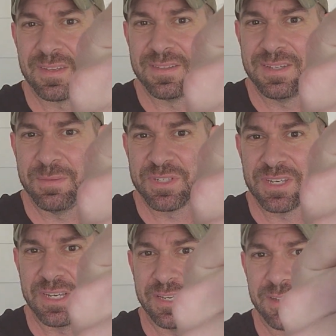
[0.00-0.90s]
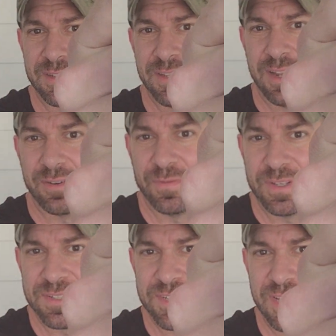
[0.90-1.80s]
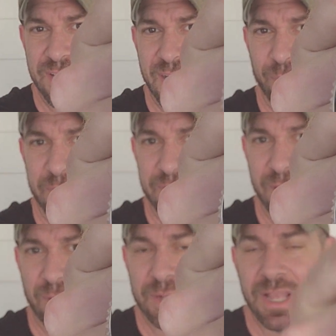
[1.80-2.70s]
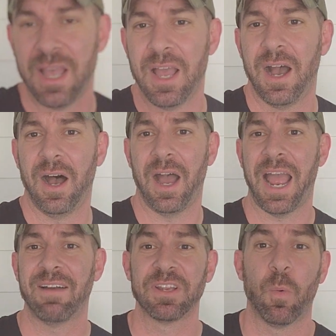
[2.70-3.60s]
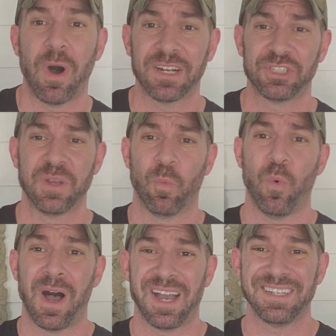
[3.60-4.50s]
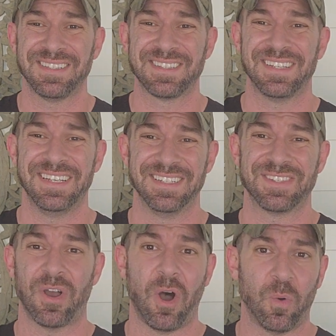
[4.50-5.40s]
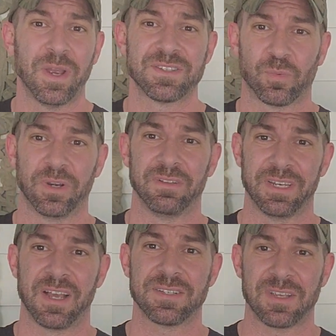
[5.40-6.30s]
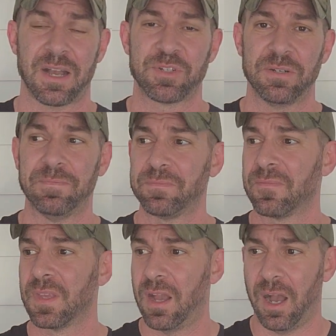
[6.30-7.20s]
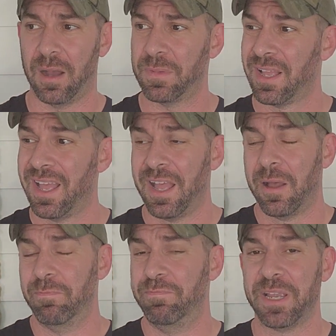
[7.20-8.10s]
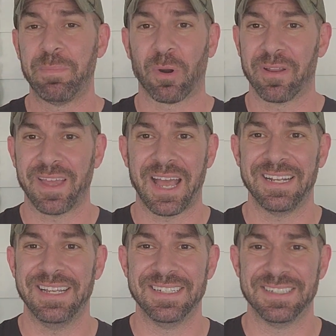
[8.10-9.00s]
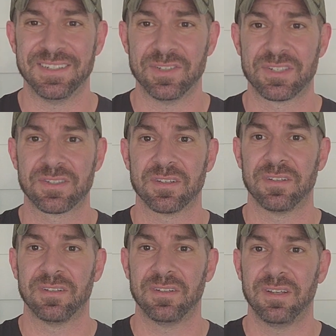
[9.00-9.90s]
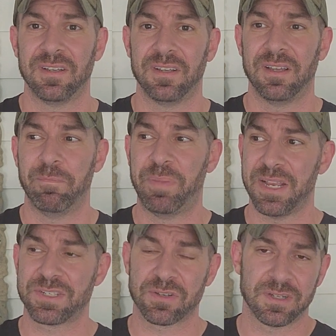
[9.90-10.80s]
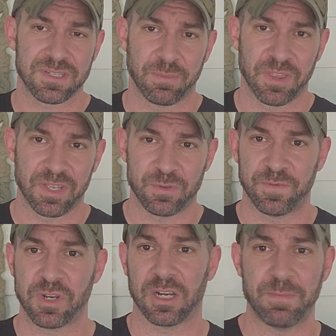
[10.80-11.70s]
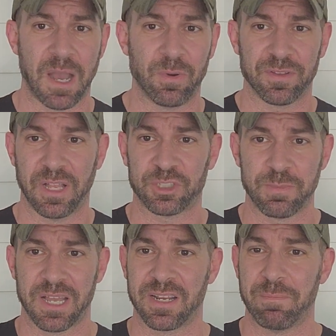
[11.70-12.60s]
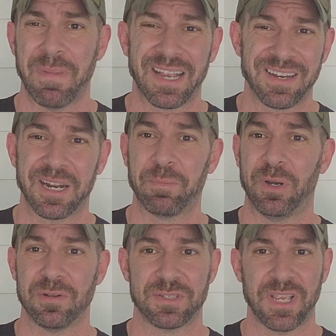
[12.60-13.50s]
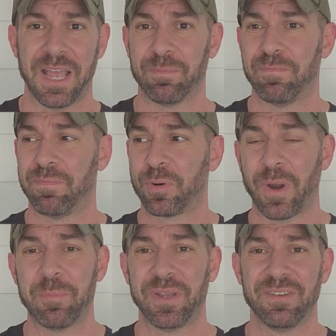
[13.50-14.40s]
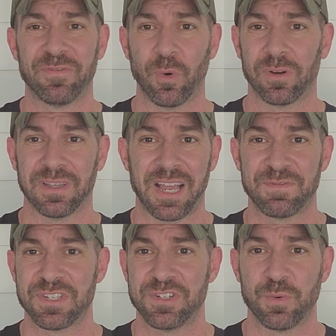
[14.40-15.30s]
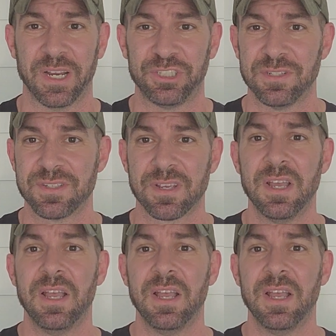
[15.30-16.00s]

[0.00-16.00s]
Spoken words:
DeepSea. I don't know if you can see it. There we go. Having a watch that winds is always a really nice option. Big part of that is based on some of the things we've talked about with electromagnetic pulse and prepping for life situations.